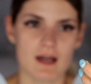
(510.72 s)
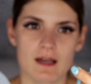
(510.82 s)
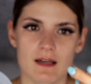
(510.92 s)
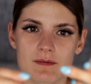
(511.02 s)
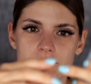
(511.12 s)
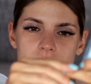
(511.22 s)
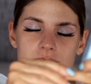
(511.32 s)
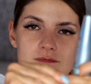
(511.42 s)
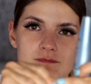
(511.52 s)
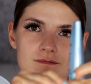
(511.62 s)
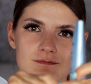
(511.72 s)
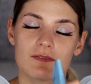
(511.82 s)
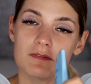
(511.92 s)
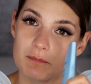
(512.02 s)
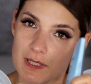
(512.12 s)
I
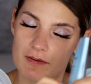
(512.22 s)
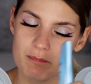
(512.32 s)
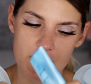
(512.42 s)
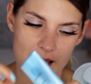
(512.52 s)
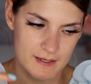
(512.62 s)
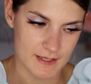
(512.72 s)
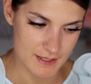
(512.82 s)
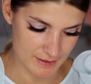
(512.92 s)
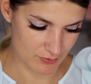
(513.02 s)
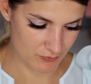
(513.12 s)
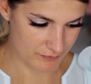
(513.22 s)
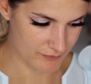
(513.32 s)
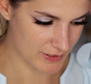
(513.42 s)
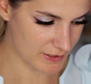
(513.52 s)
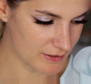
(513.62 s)
have a bit of black here on the
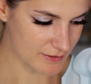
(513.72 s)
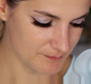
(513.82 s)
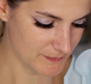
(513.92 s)
finger.